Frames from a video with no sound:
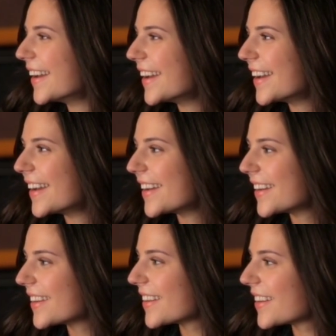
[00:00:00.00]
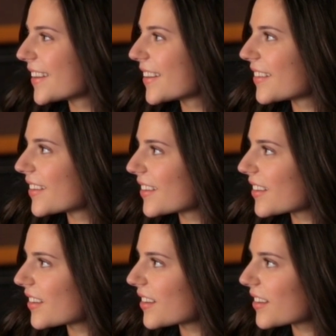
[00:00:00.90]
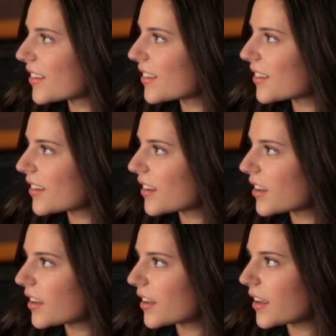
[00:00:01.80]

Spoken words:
(silent)